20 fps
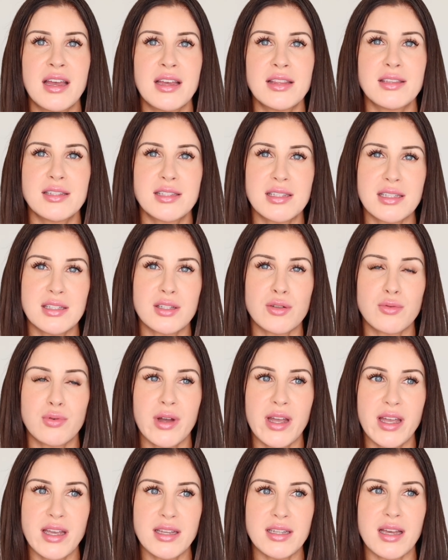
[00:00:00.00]
This is
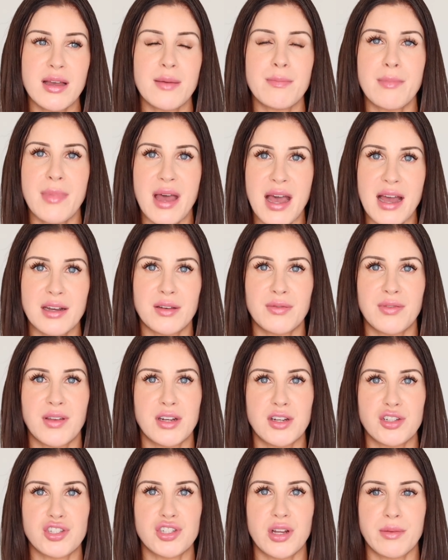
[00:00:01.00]
quite a matte
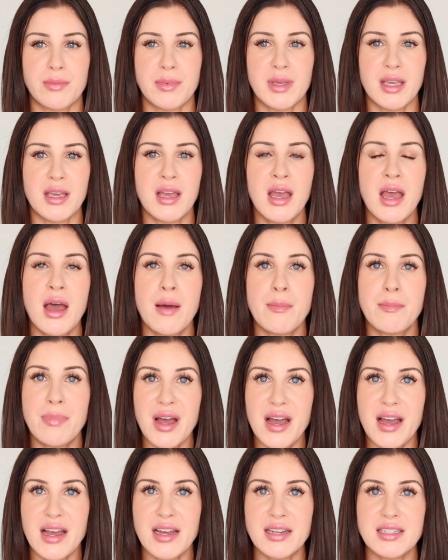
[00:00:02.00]
finish on me,
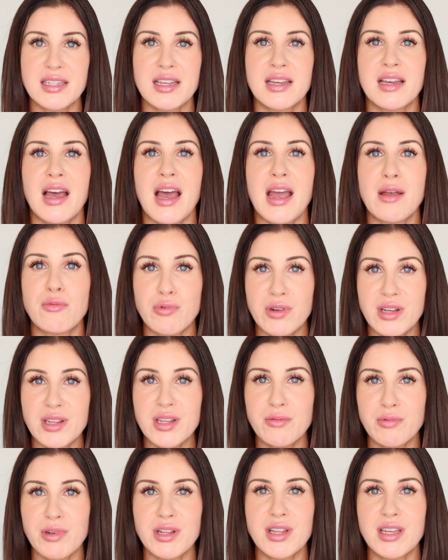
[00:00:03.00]
but I
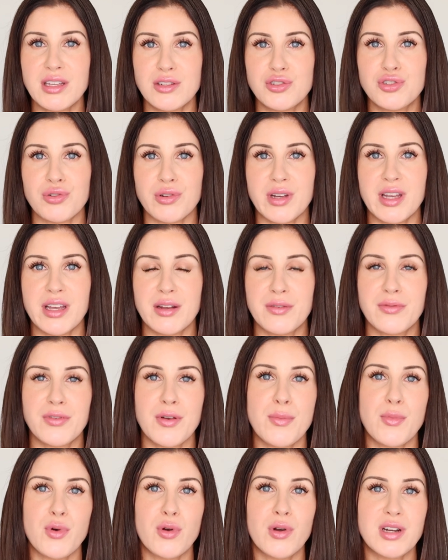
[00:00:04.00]
really, really enjoy it
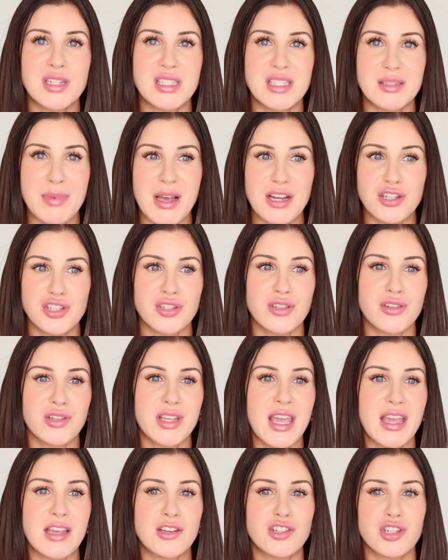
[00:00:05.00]
for more special
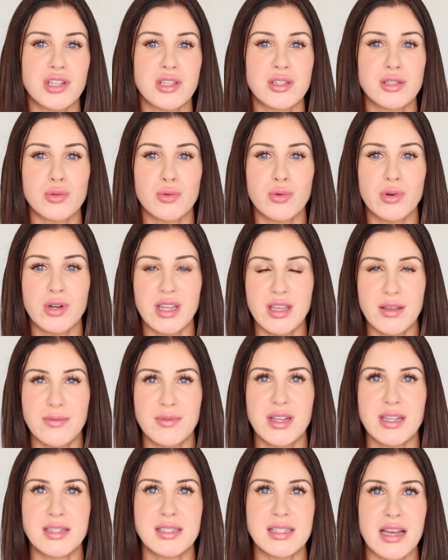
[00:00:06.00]
occasions or
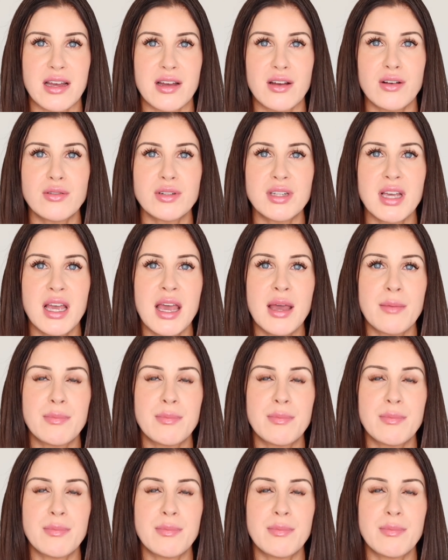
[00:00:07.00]
evenings out,